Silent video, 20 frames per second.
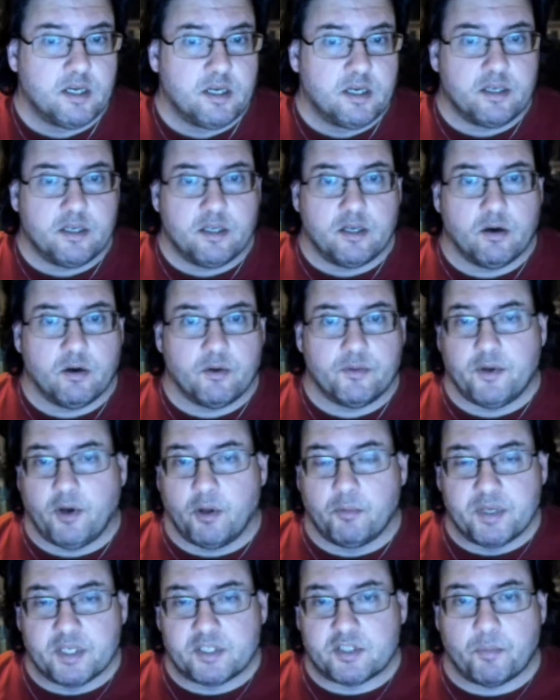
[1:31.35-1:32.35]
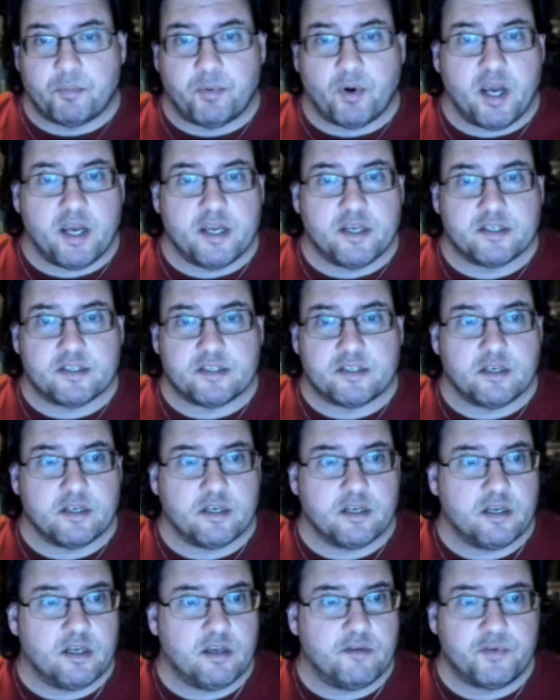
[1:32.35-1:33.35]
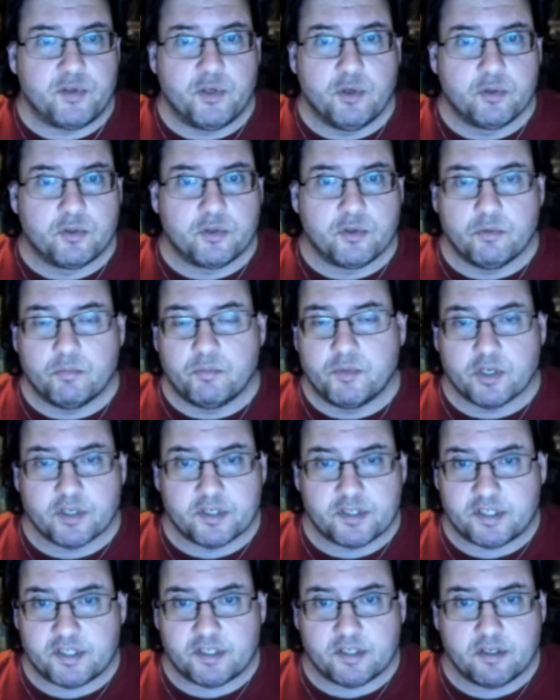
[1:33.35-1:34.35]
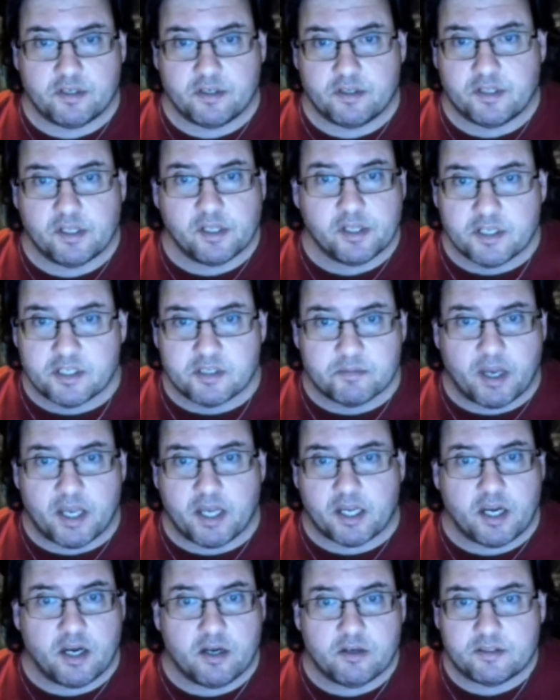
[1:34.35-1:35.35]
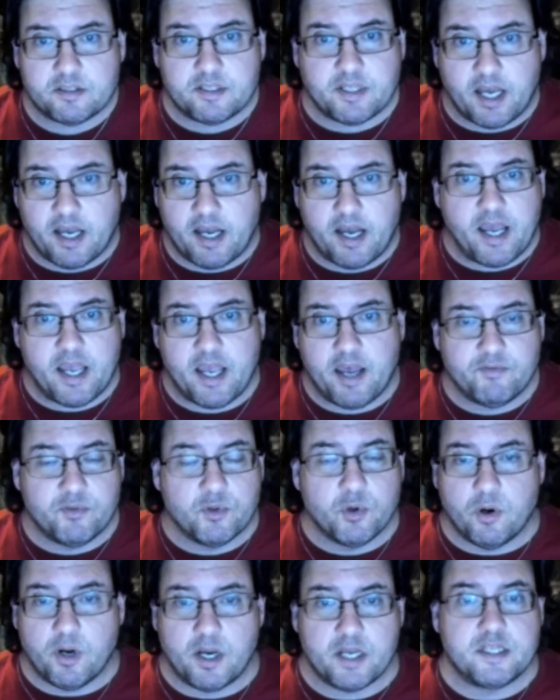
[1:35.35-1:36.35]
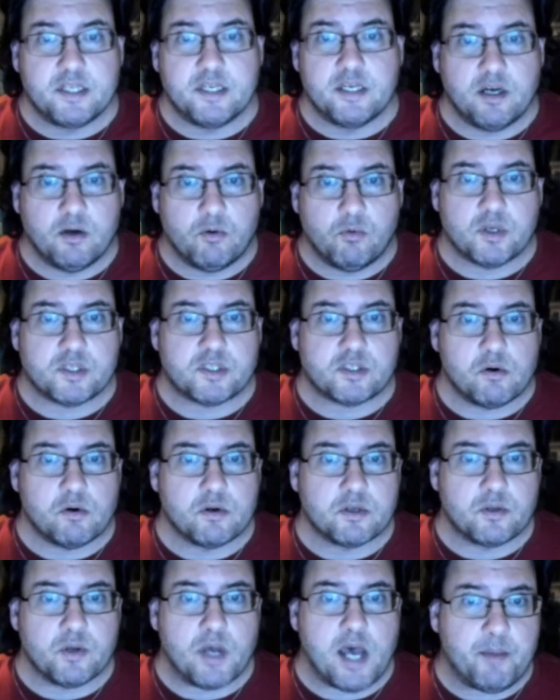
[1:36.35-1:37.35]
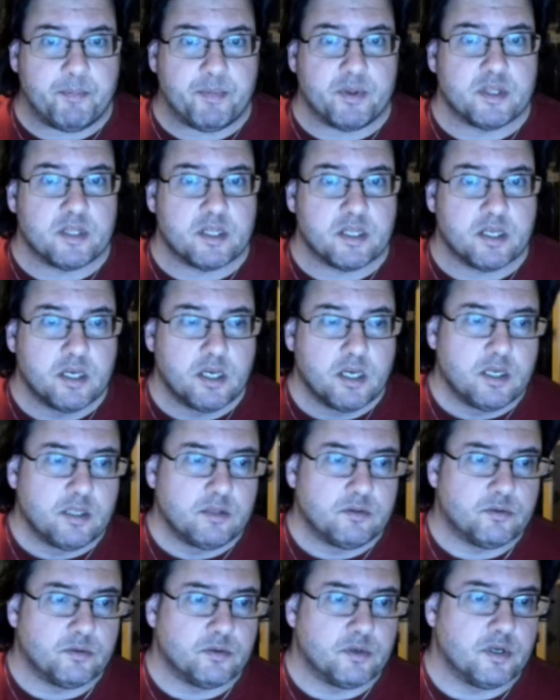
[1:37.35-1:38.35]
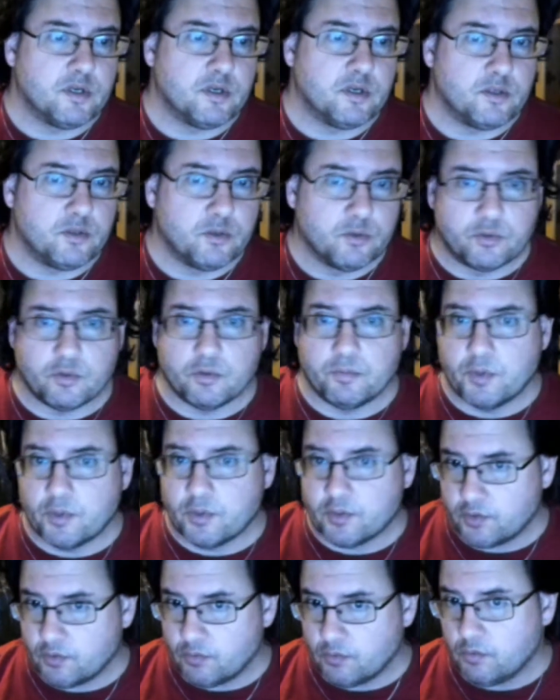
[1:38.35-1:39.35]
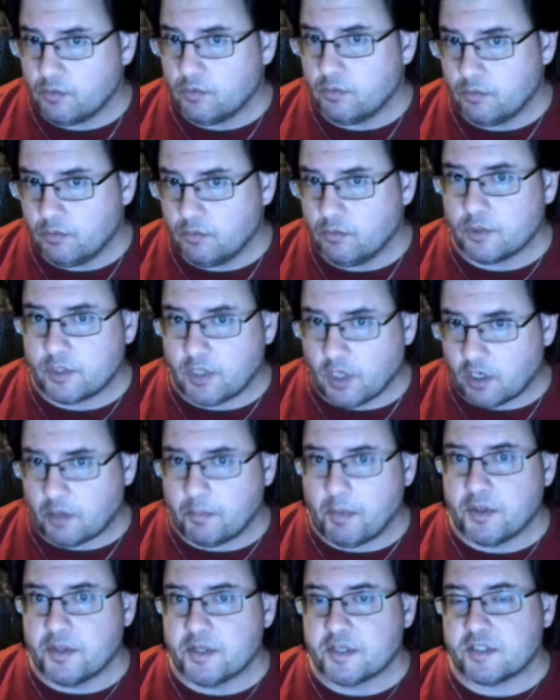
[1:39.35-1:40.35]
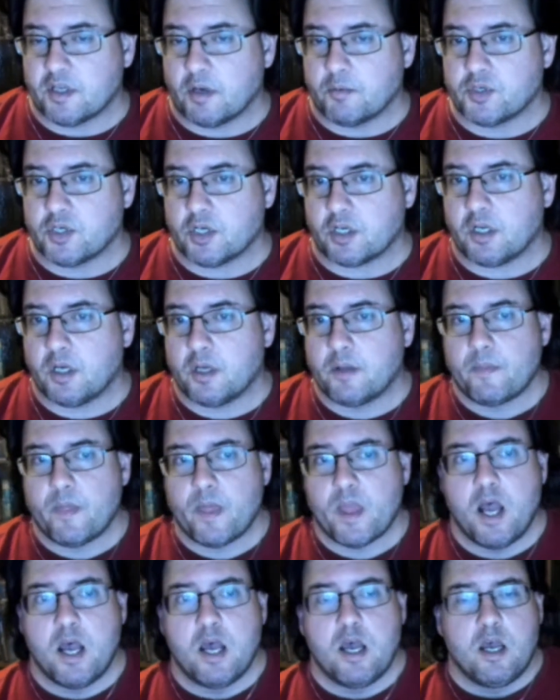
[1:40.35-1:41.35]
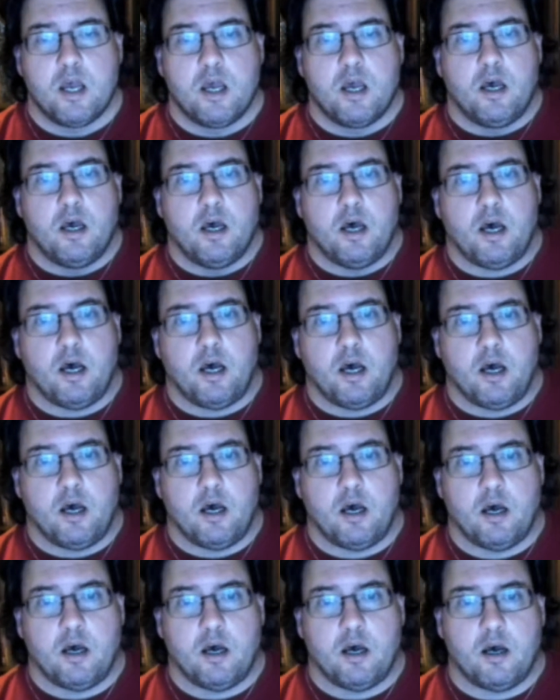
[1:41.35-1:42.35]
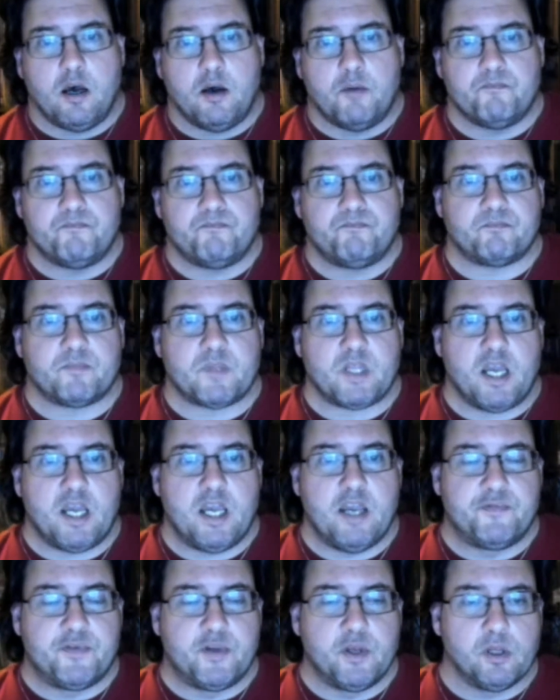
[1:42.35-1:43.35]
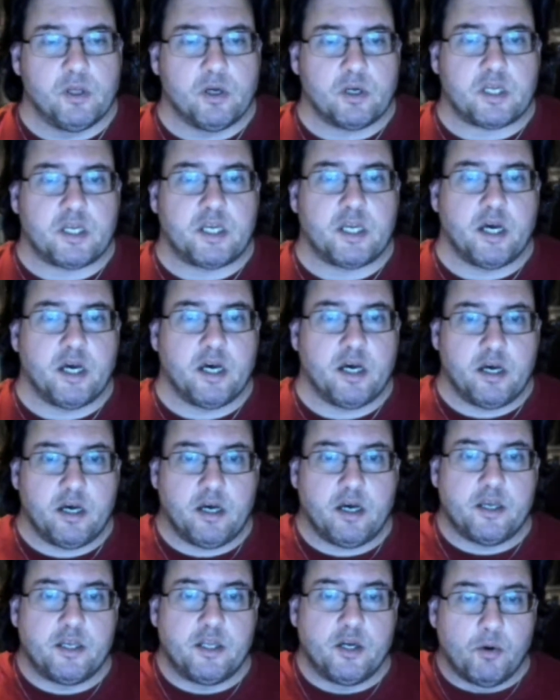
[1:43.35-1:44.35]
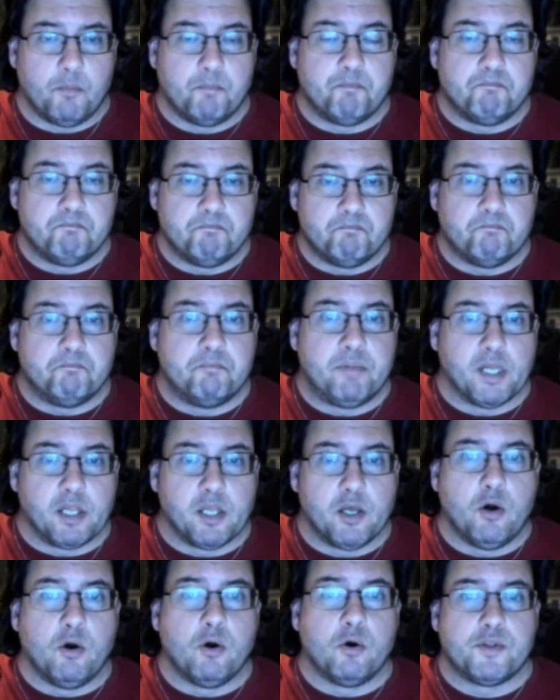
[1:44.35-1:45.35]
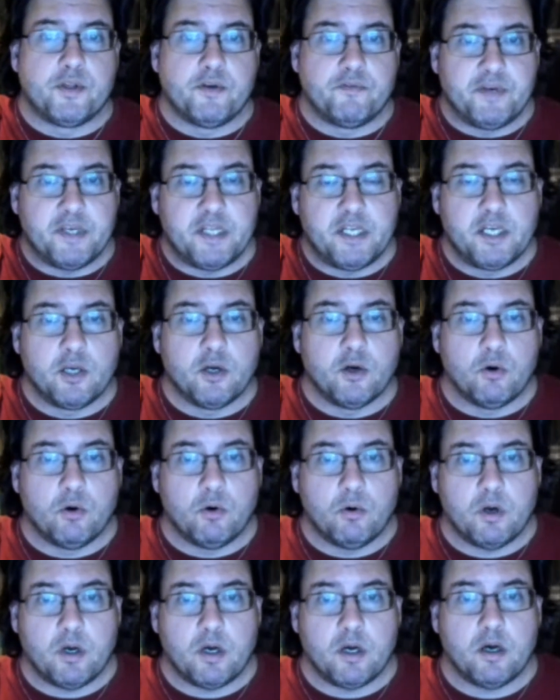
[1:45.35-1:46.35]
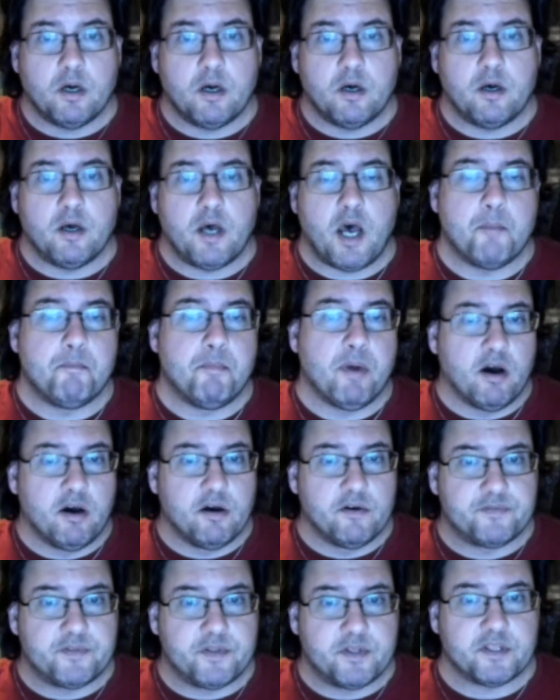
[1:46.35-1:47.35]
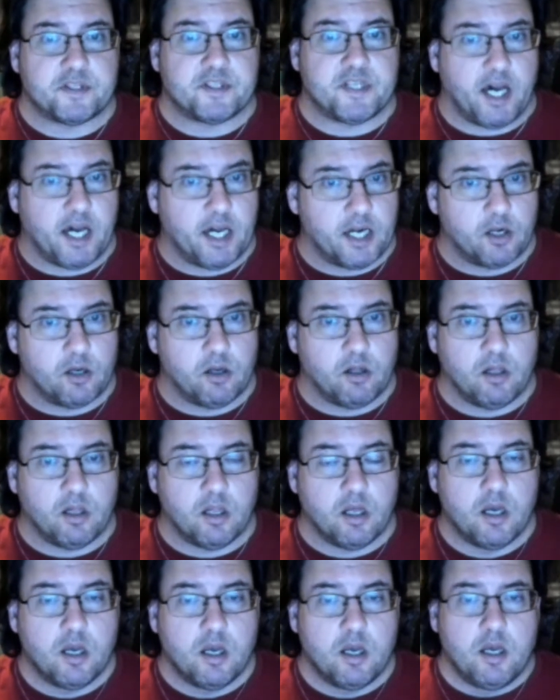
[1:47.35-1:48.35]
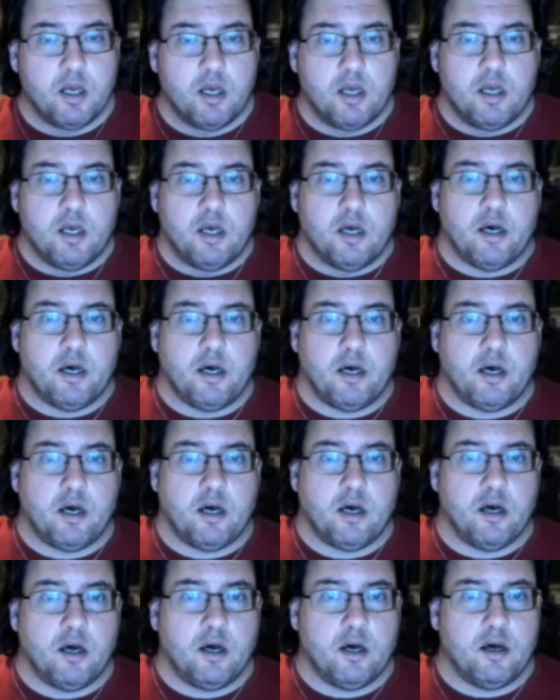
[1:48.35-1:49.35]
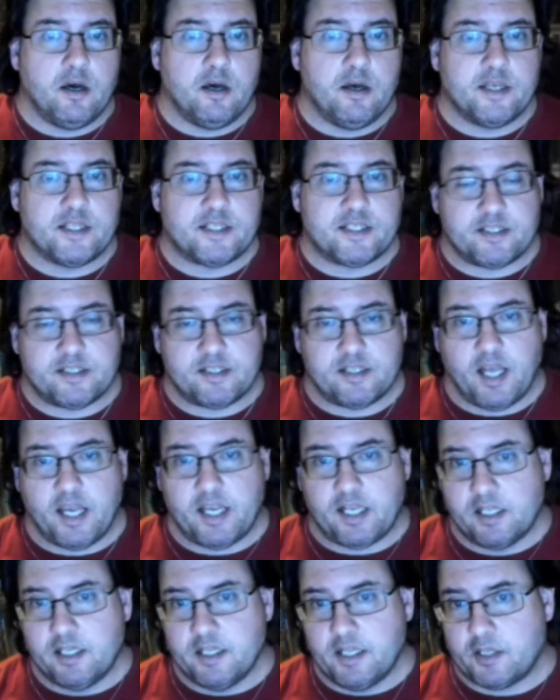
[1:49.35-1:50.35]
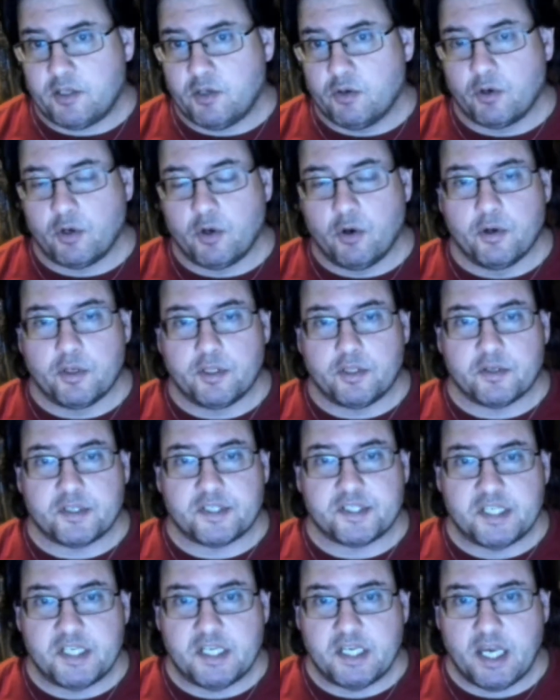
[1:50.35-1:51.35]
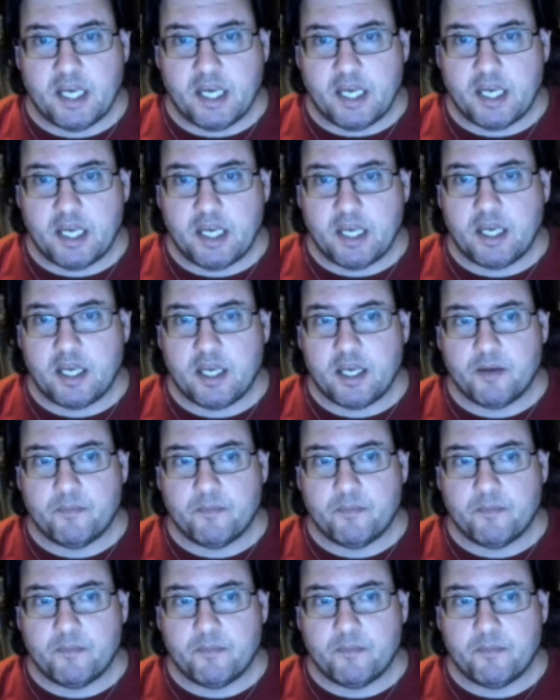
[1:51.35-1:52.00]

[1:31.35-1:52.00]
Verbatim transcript: you know don't be surprised uh, if YouTube just uh, deletes my account I, I, have no idea what's going to happen to the youtubers who, who talk about this subject uh, if you look uh, you know below the video above the title it's likely that you're going to see a